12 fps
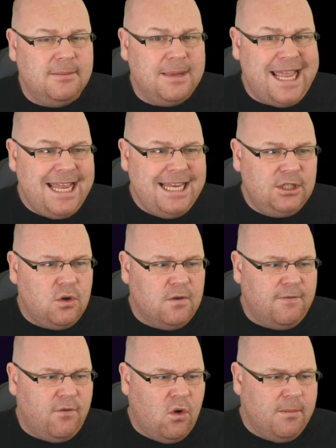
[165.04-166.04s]
but his good
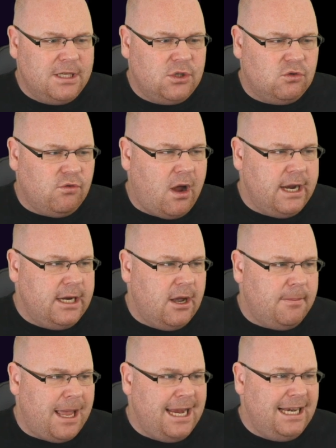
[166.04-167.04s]
form has dried
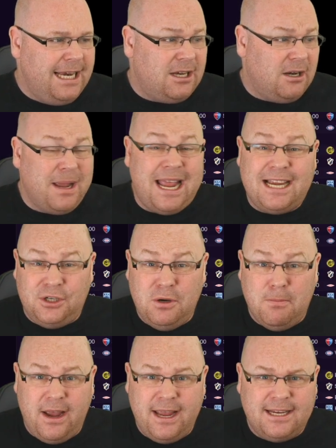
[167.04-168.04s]
up a little bit, as you
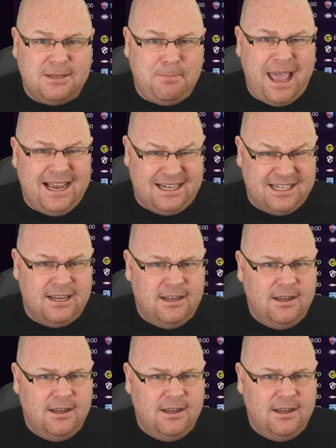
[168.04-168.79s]
might expect,